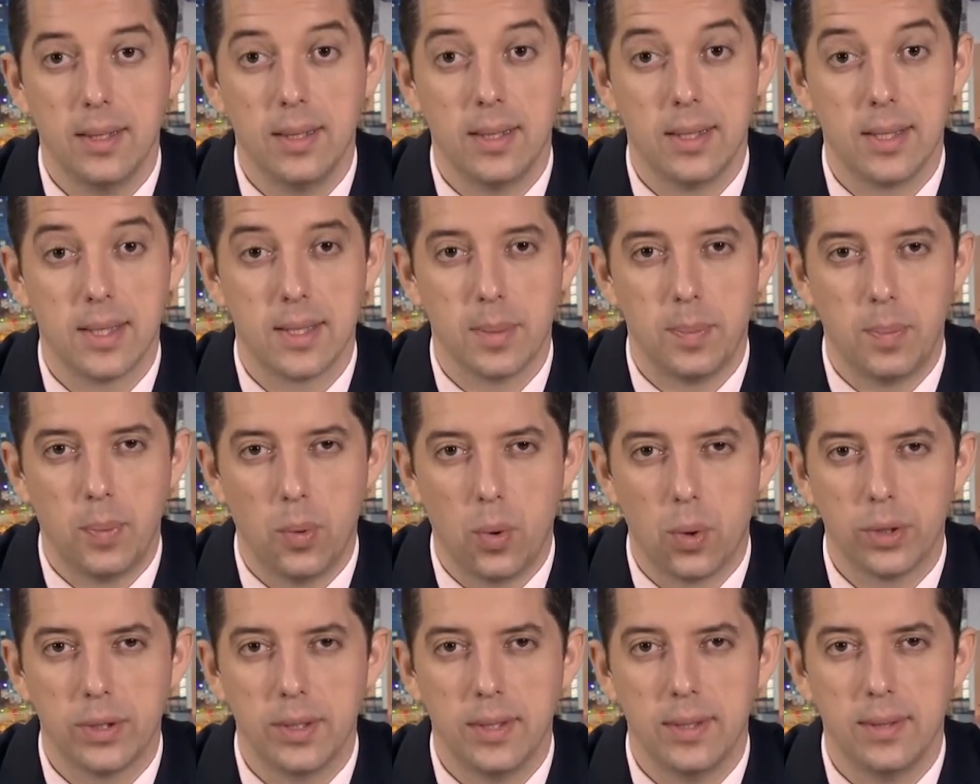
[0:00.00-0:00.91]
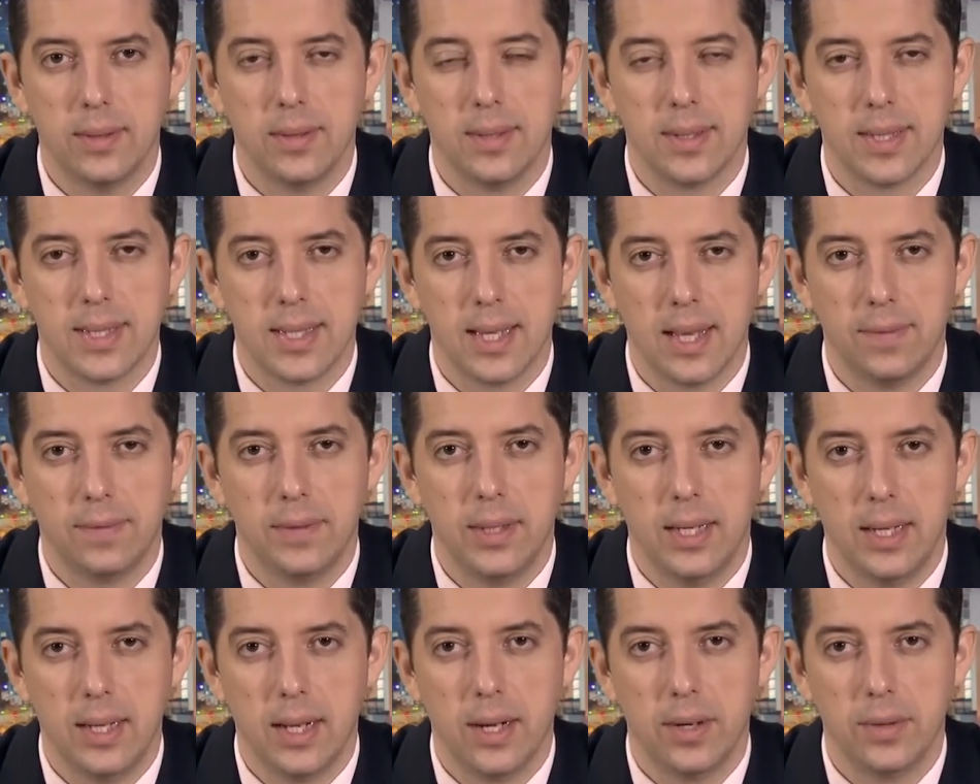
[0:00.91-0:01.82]
that supported the
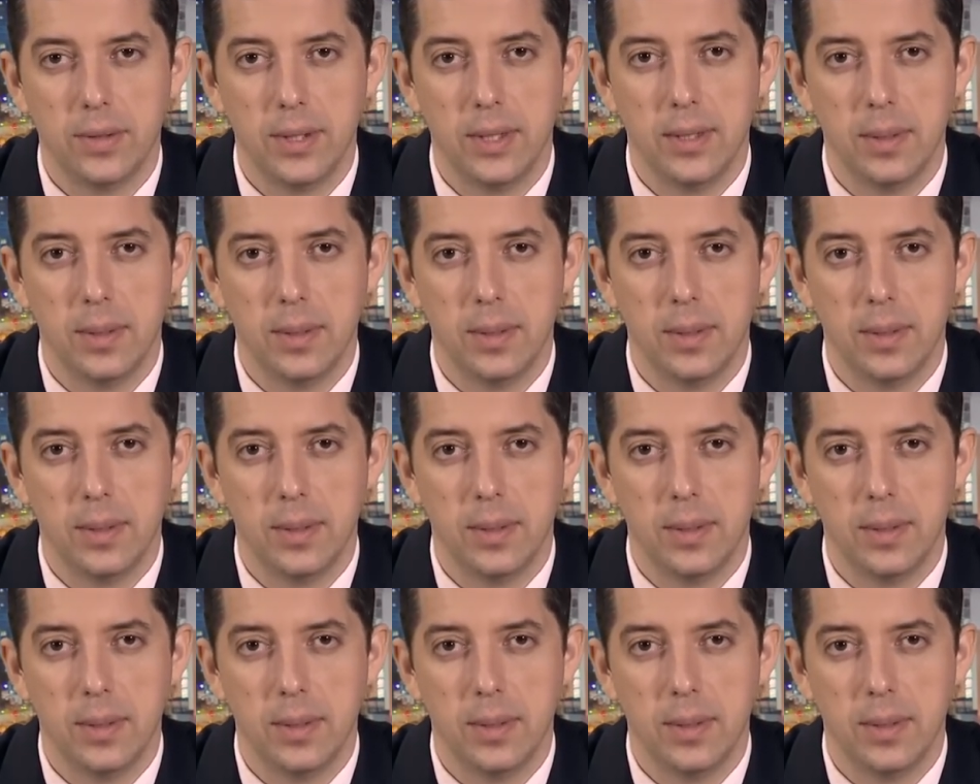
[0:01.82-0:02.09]
self-declared